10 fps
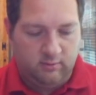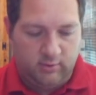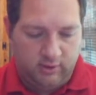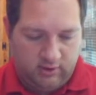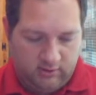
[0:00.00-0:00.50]

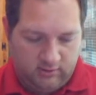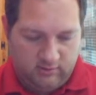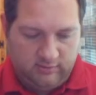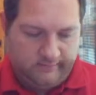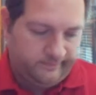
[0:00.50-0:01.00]
but,
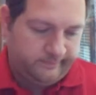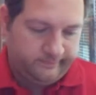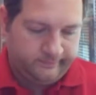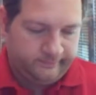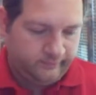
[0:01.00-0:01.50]

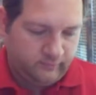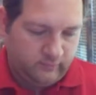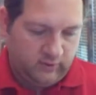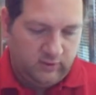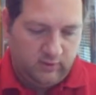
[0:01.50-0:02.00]

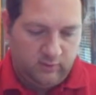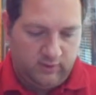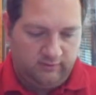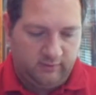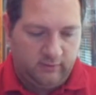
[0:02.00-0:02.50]
you know,
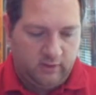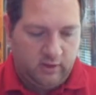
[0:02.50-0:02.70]
whatever.